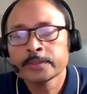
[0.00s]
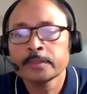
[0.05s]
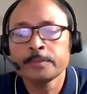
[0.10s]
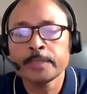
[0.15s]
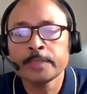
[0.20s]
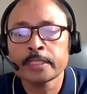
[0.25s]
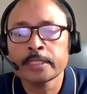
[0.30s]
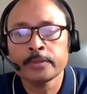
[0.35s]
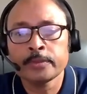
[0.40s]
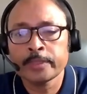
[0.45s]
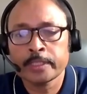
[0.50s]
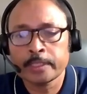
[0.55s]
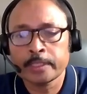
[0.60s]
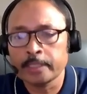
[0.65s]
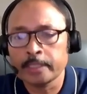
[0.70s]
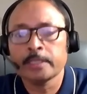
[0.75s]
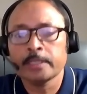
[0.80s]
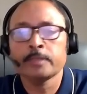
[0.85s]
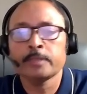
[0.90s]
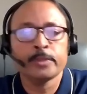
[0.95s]
Similarly, when
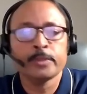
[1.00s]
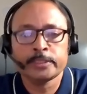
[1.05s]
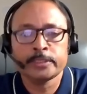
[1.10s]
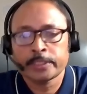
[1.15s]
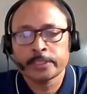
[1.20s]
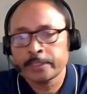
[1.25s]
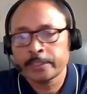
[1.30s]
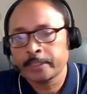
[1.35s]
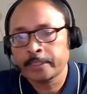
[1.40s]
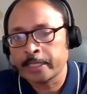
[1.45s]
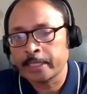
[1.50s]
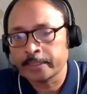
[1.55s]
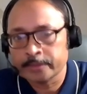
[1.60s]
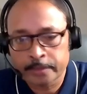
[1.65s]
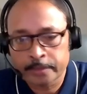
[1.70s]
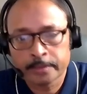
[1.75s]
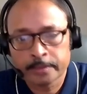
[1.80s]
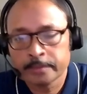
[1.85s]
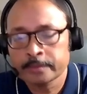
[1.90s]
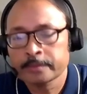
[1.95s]
LLM will generate the
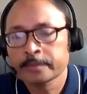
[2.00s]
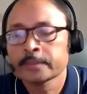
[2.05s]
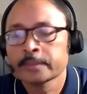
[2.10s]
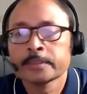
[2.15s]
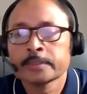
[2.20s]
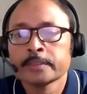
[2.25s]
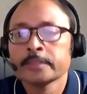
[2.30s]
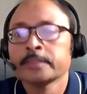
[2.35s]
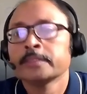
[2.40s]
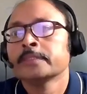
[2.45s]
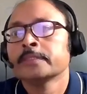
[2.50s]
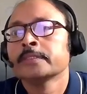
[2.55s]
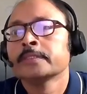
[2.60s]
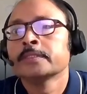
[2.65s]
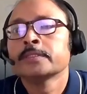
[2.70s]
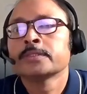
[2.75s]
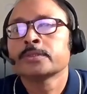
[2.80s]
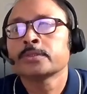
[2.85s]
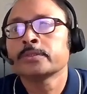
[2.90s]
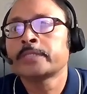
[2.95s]
answer,
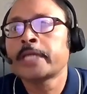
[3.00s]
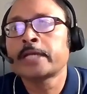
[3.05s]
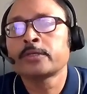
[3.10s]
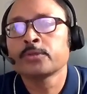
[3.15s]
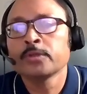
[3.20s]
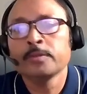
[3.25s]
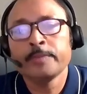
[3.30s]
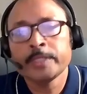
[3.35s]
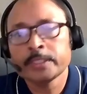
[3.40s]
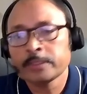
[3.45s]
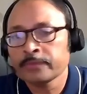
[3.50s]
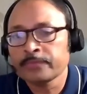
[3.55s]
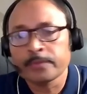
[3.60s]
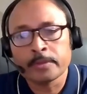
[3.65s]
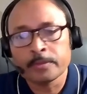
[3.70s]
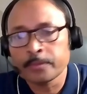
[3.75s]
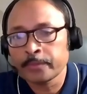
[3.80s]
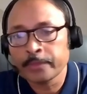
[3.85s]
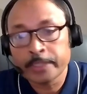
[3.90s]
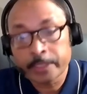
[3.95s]
so that will be in the
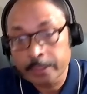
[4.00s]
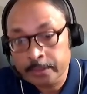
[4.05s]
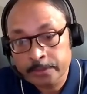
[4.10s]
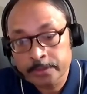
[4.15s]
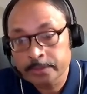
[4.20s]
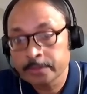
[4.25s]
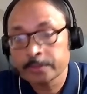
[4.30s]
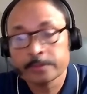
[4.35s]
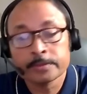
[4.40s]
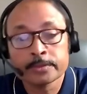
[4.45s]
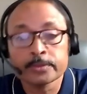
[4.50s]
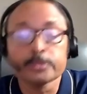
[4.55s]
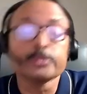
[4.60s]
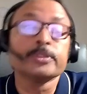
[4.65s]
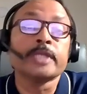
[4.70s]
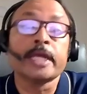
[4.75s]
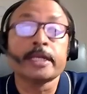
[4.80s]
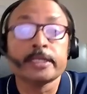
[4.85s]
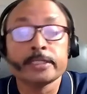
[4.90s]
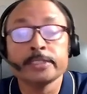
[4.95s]
form of a text.
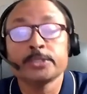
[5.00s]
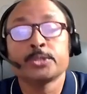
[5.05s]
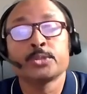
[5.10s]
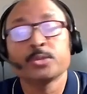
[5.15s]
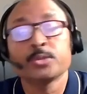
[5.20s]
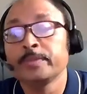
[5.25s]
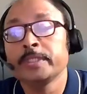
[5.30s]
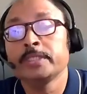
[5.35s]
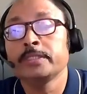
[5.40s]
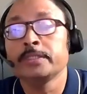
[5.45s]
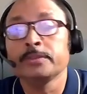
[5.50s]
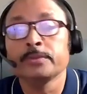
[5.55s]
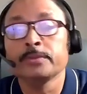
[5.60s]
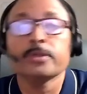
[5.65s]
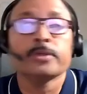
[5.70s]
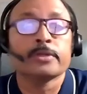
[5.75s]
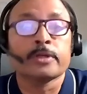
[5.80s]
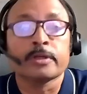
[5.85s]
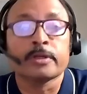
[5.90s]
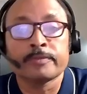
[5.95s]
So that needs to be
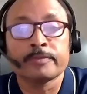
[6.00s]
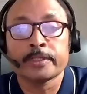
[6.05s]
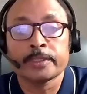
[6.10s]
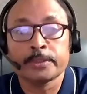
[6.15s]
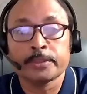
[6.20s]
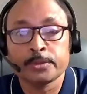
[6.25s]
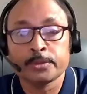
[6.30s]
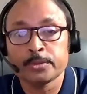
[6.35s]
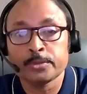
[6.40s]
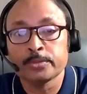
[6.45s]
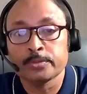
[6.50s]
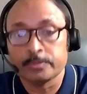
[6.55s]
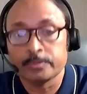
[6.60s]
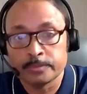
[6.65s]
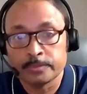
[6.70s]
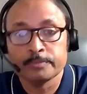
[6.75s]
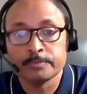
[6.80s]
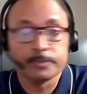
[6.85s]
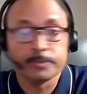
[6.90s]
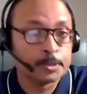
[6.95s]
converted to
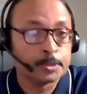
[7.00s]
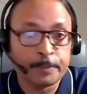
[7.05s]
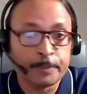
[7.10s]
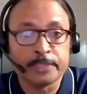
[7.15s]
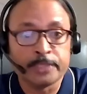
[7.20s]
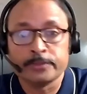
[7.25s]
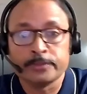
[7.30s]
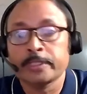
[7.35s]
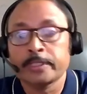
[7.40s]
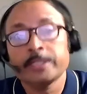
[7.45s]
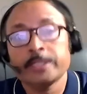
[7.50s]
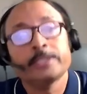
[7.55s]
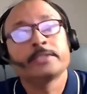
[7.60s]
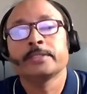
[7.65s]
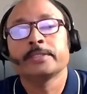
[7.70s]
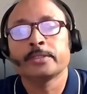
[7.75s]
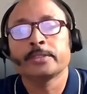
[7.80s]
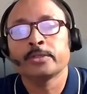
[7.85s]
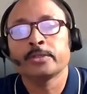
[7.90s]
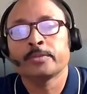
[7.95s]
speech, right?
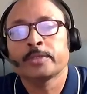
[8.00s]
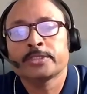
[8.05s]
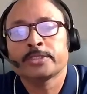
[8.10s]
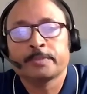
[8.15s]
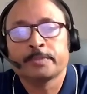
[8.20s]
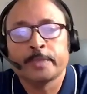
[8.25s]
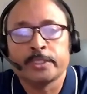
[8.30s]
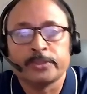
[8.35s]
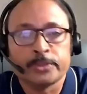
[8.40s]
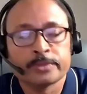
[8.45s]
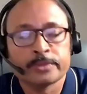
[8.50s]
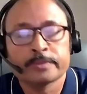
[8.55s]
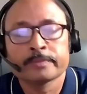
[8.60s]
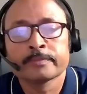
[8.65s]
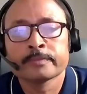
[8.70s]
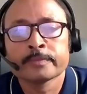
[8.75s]
Equivalent speech.